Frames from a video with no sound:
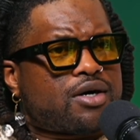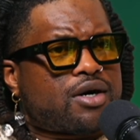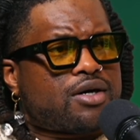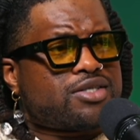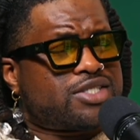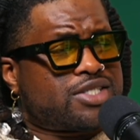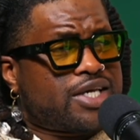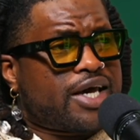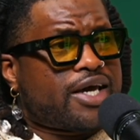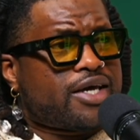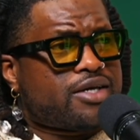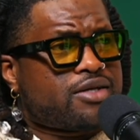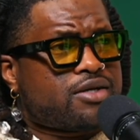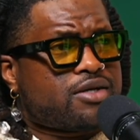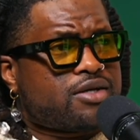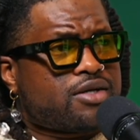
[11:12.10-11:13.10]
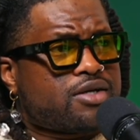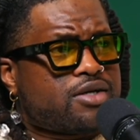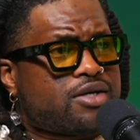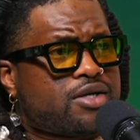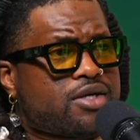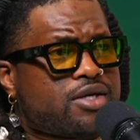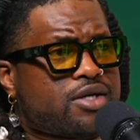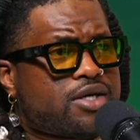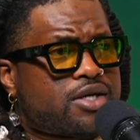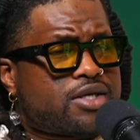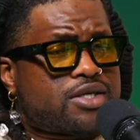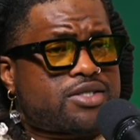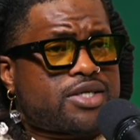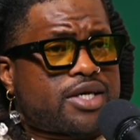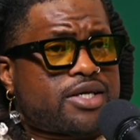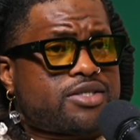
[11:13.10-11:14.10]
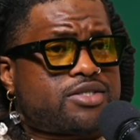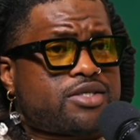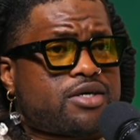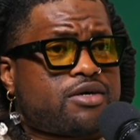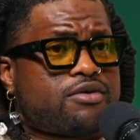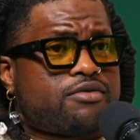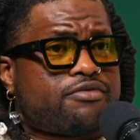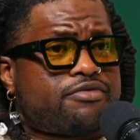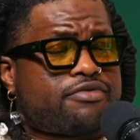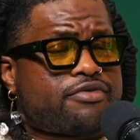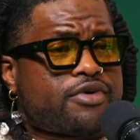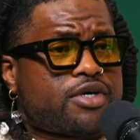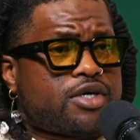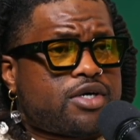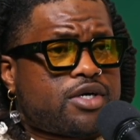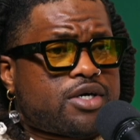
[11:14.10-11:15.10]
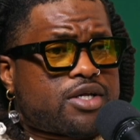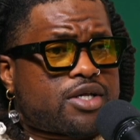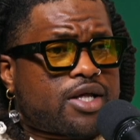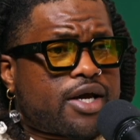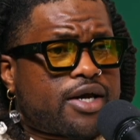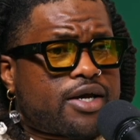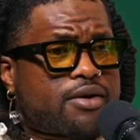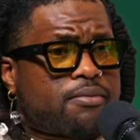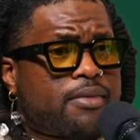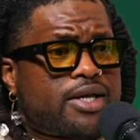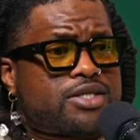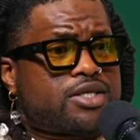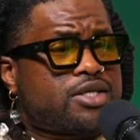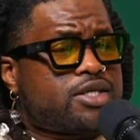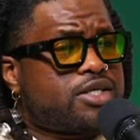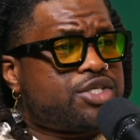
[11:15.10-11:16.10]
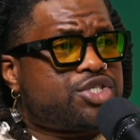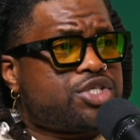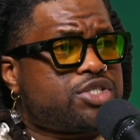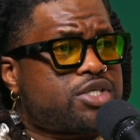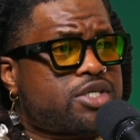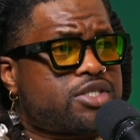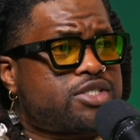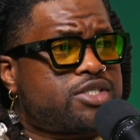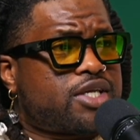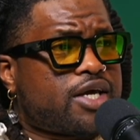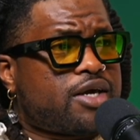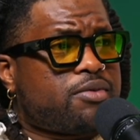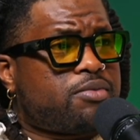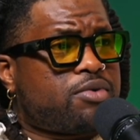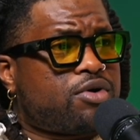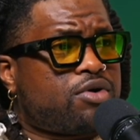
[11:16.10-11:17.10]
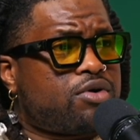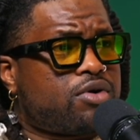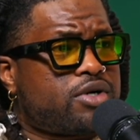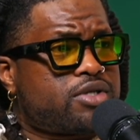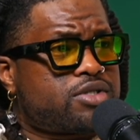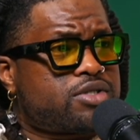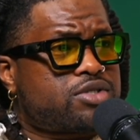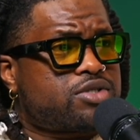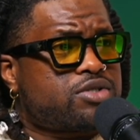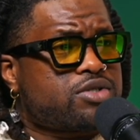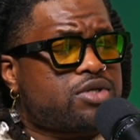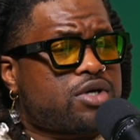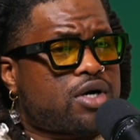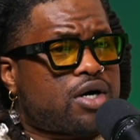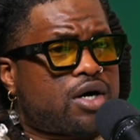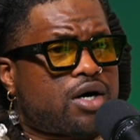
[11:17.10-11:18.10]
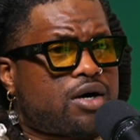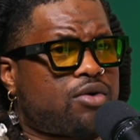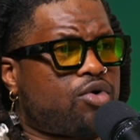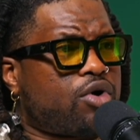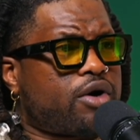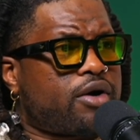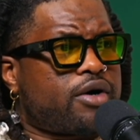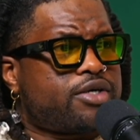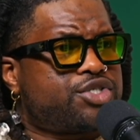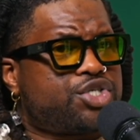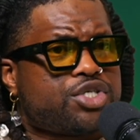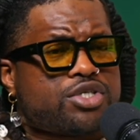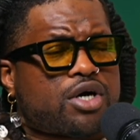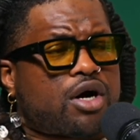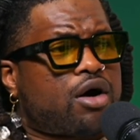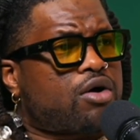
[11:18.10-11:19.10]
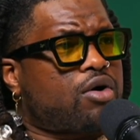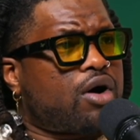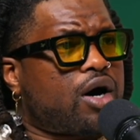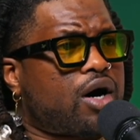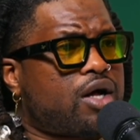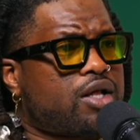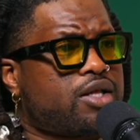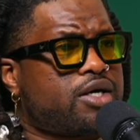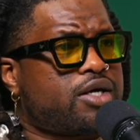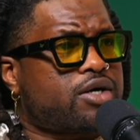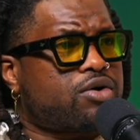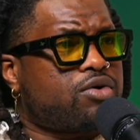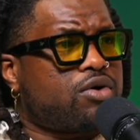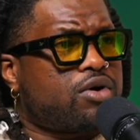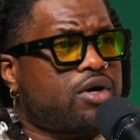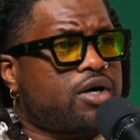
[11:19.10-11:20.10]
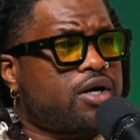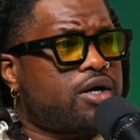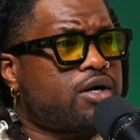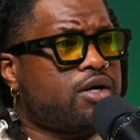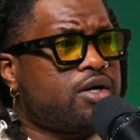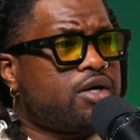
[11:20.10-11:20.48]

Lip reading: sane in the sense of like mentally she's unstable and or she's an alcoholic or